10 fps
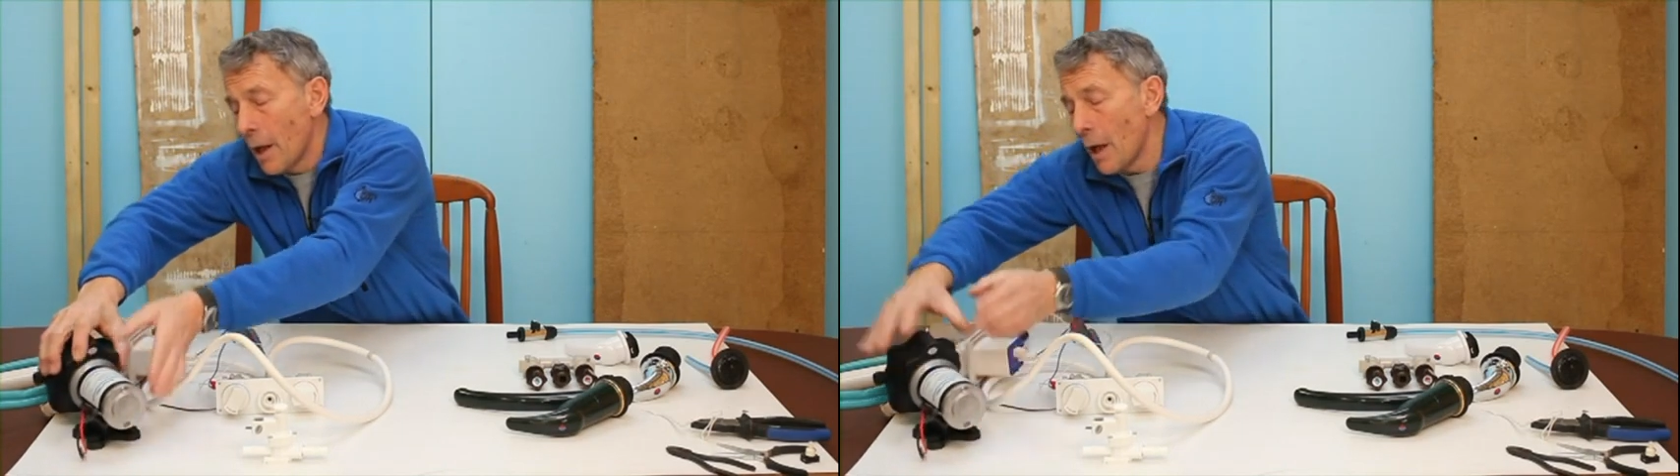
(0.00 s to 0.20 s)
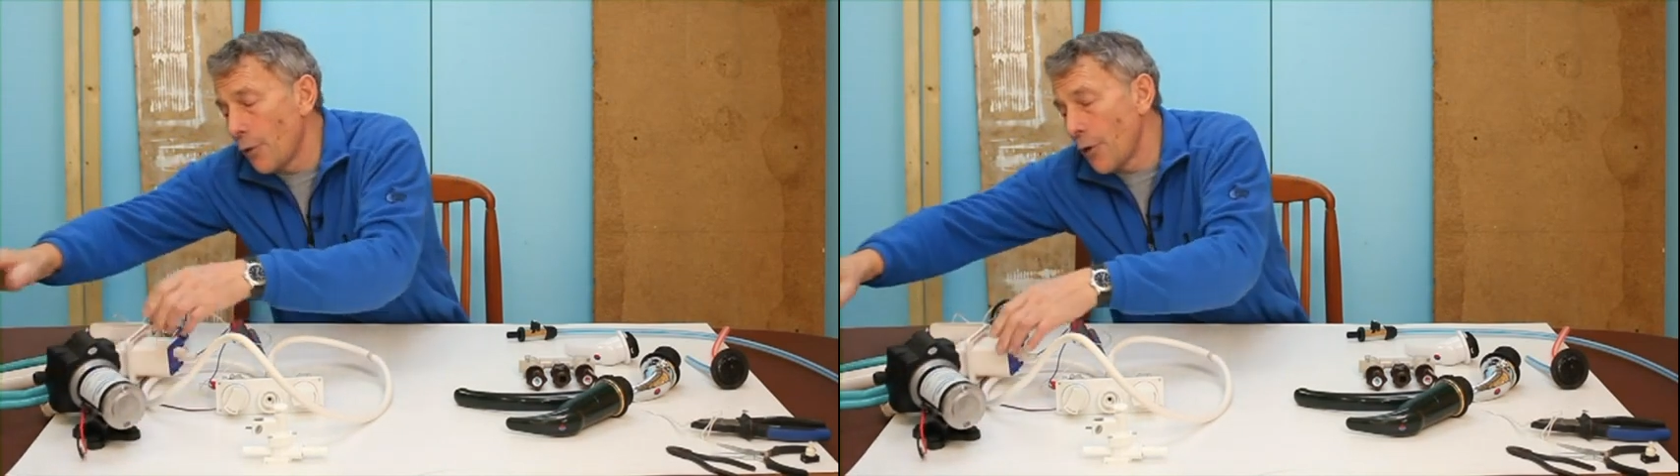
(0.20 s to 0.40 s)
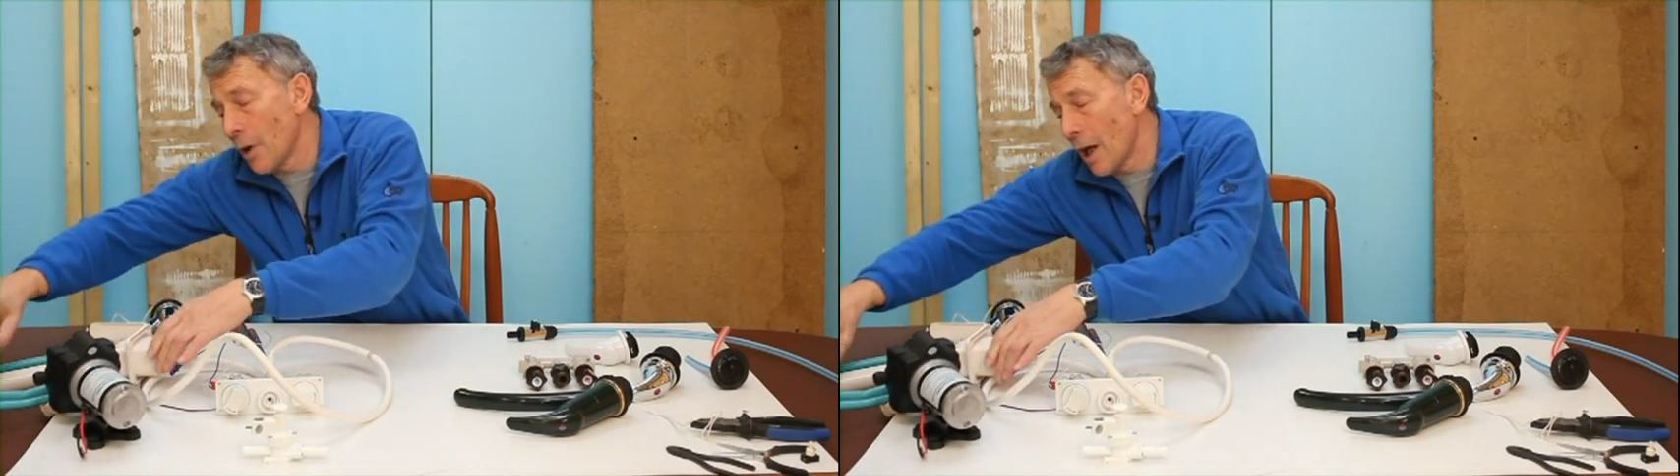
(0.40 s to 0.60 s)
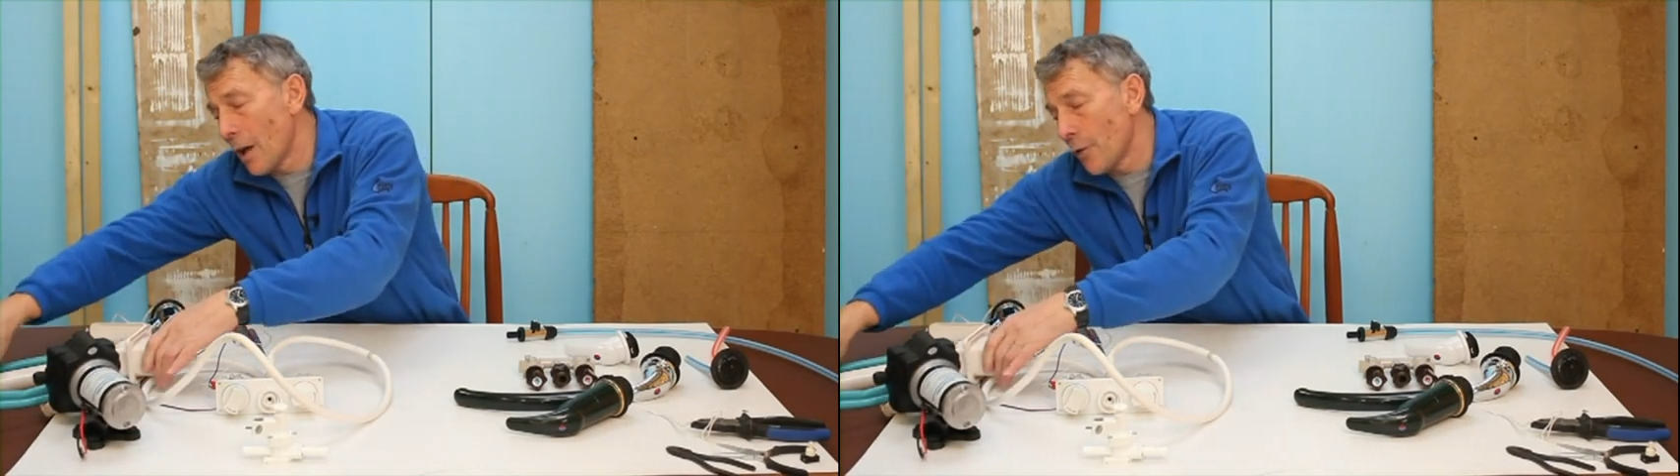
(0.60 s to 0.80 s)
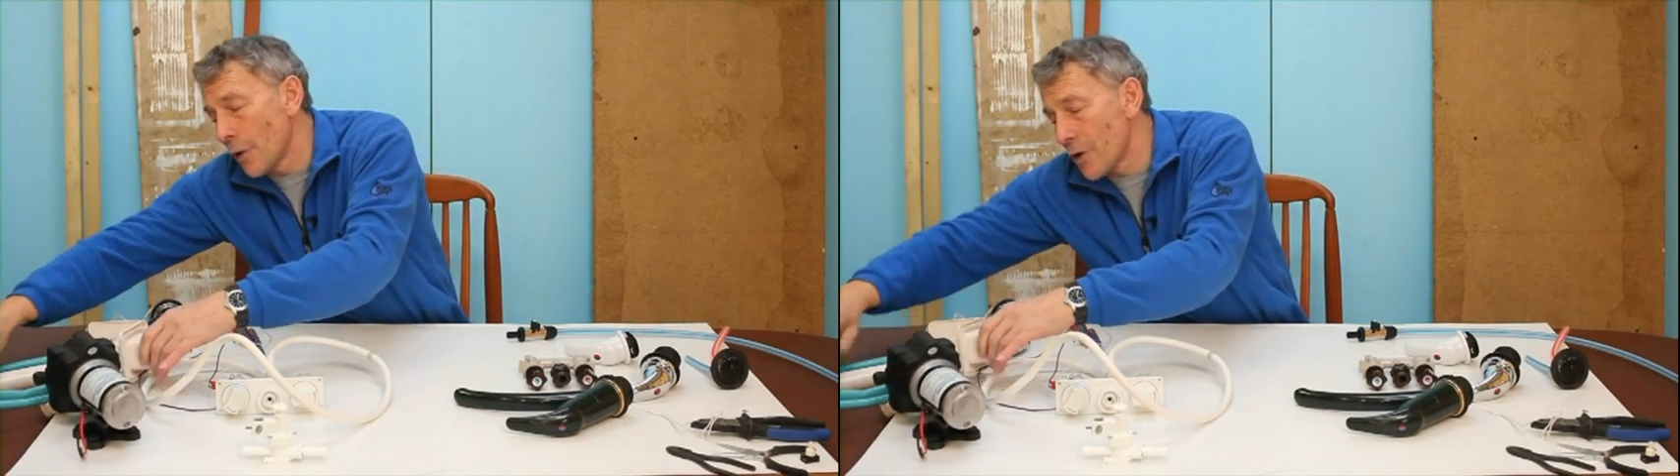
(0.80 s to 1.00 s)
if you
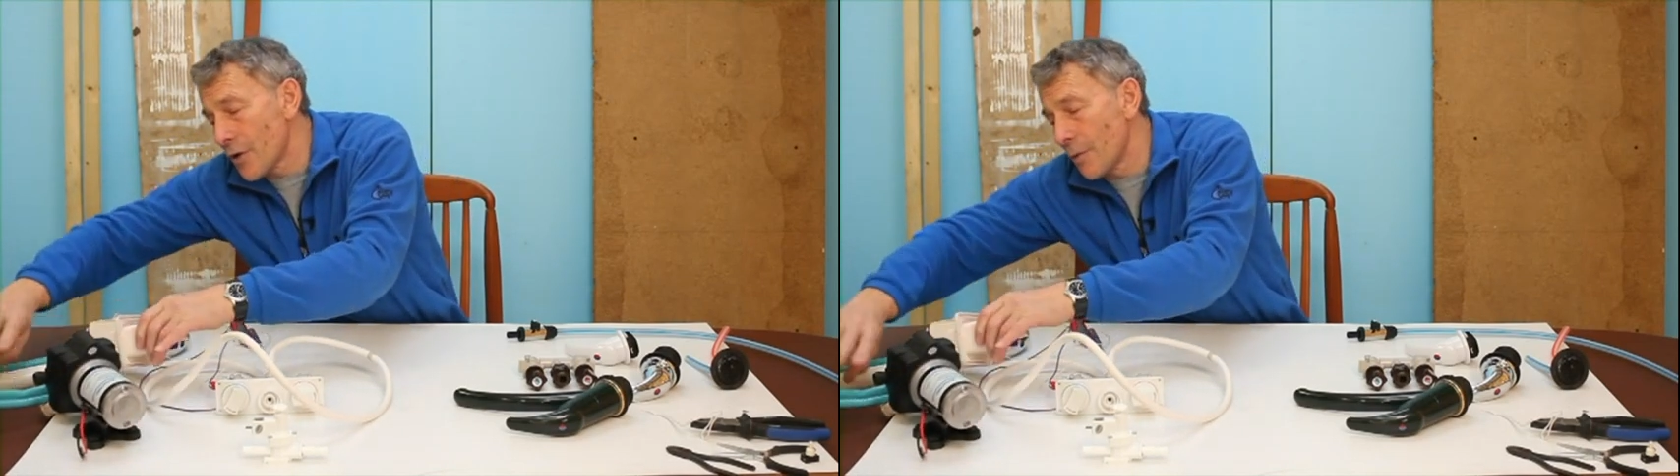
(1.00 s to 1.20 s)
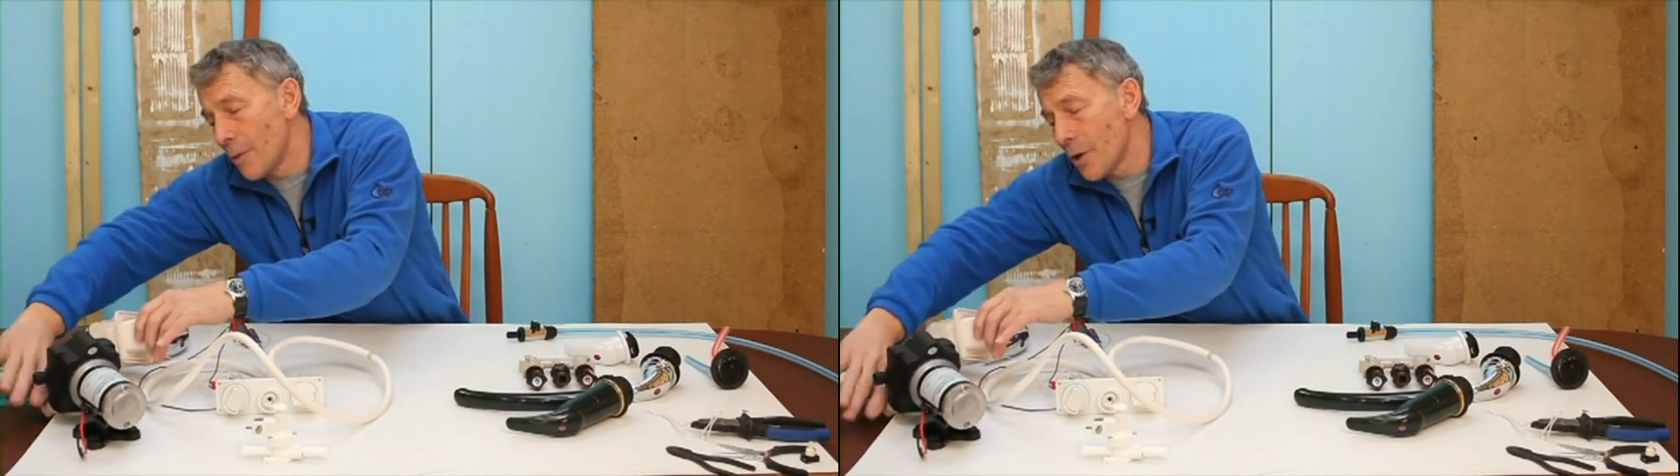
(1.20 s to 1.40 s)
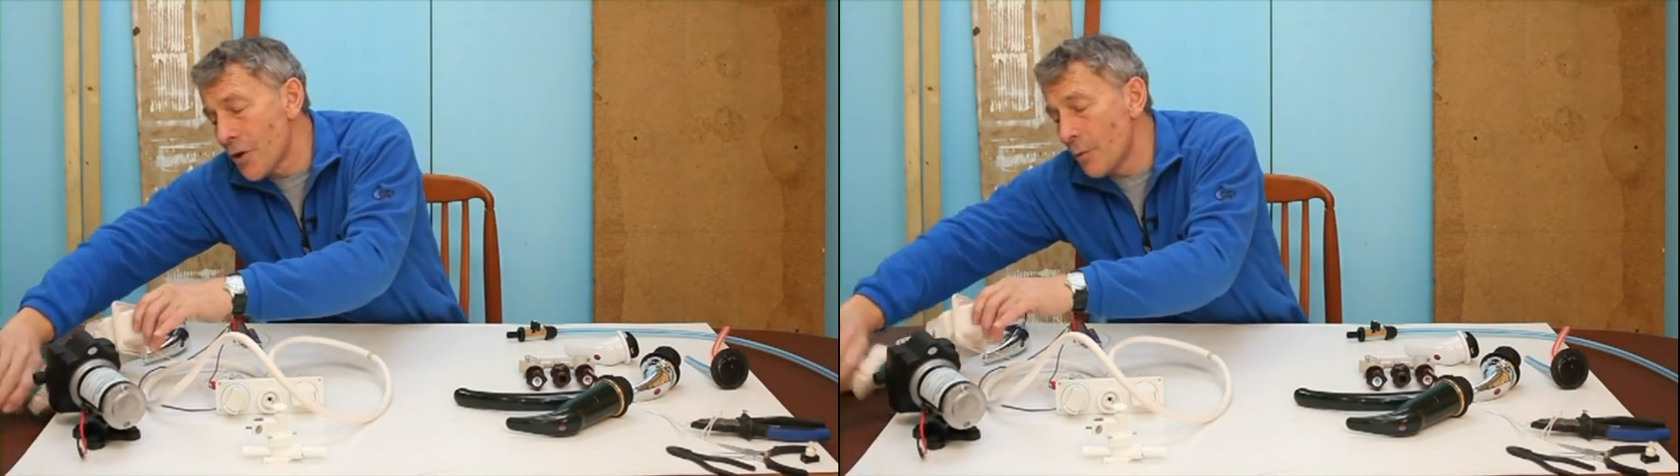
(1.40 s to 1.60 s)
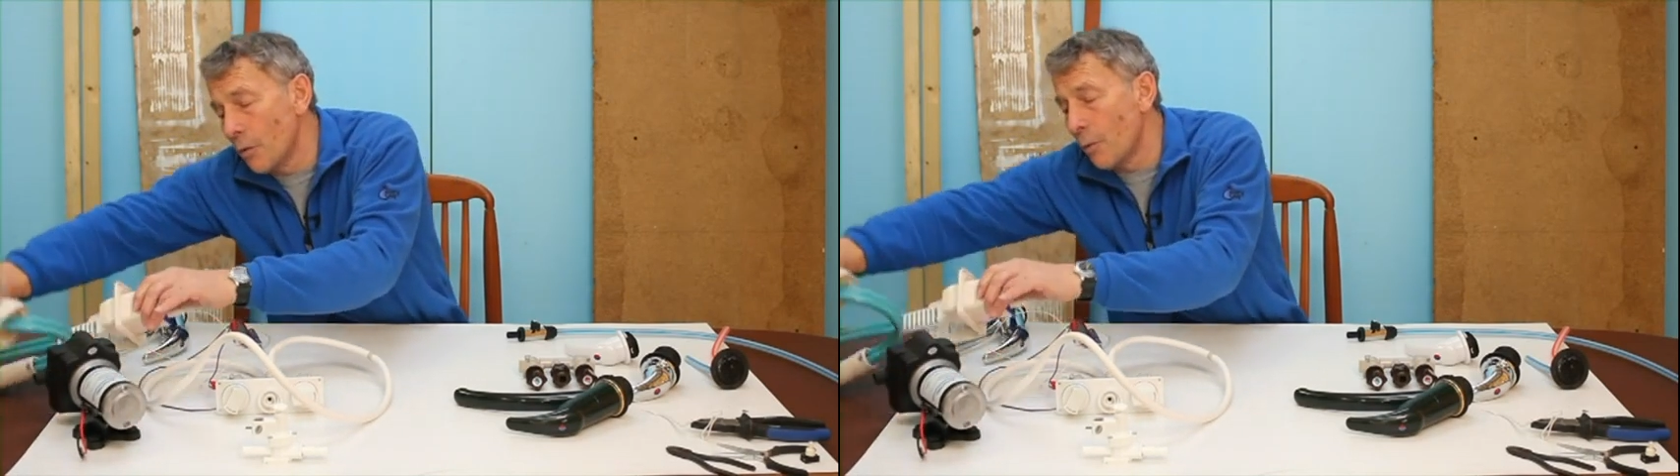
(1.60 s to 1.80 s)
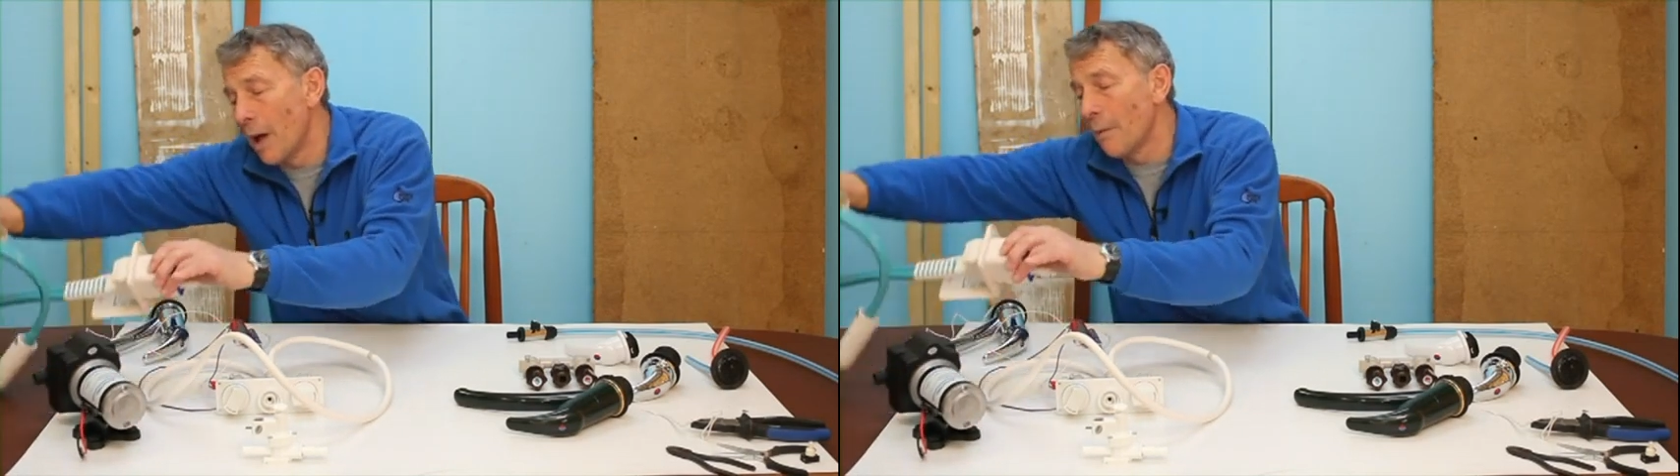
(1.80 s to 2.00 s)
have a
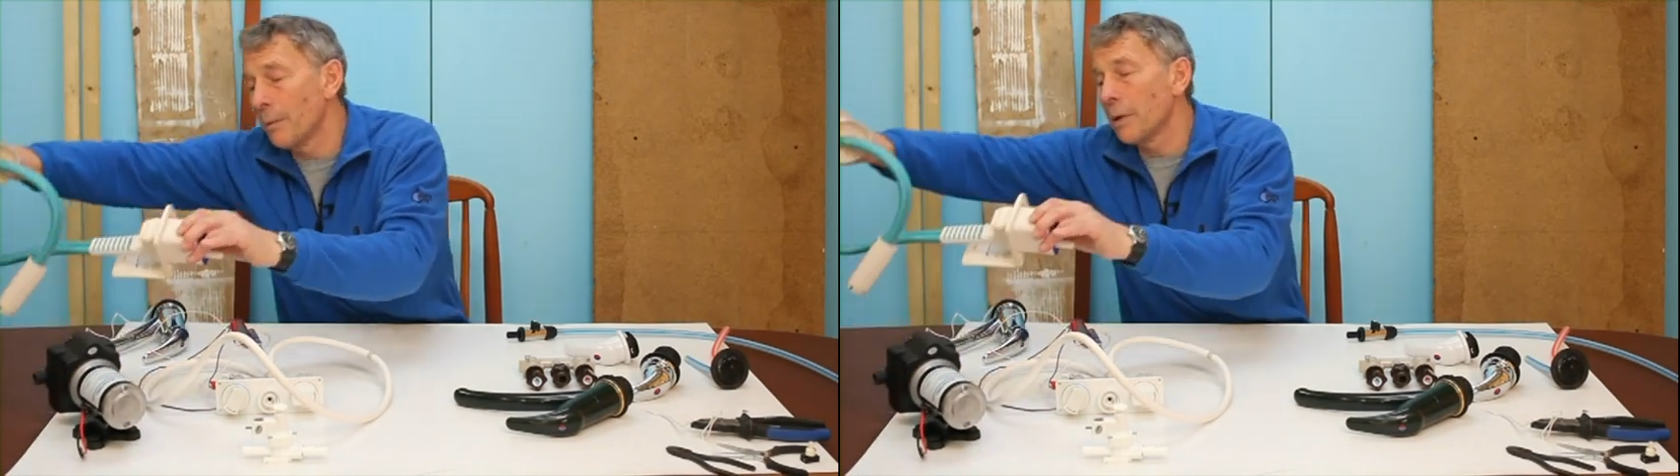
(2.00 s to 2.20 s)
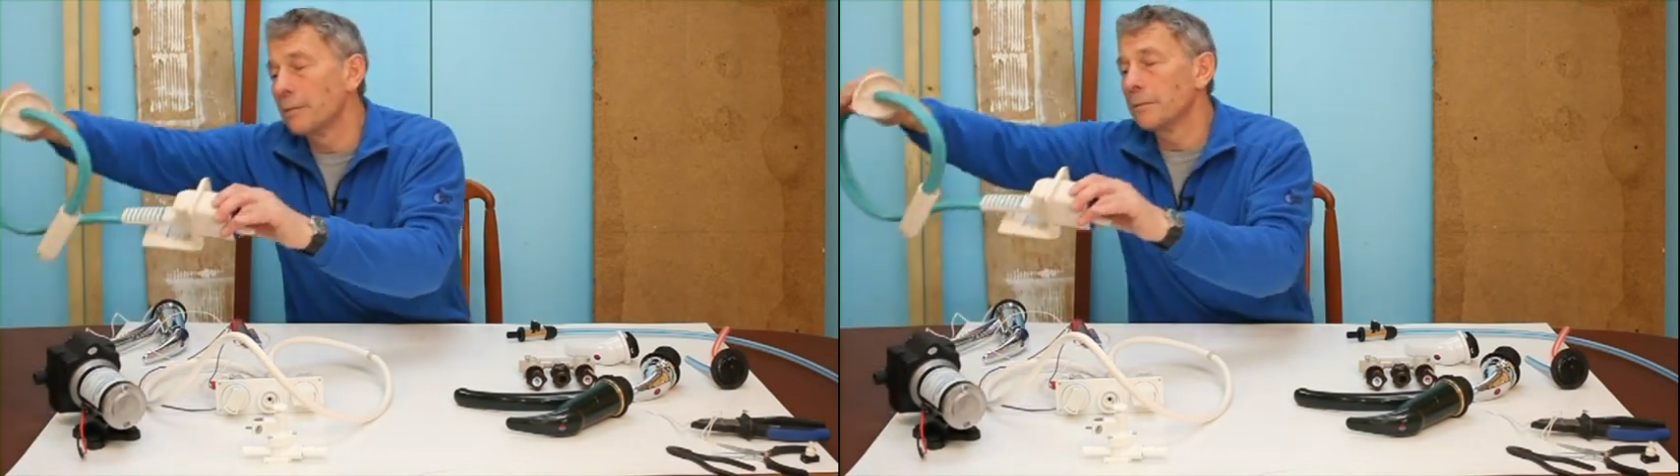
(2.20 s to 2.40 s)
submersible pump,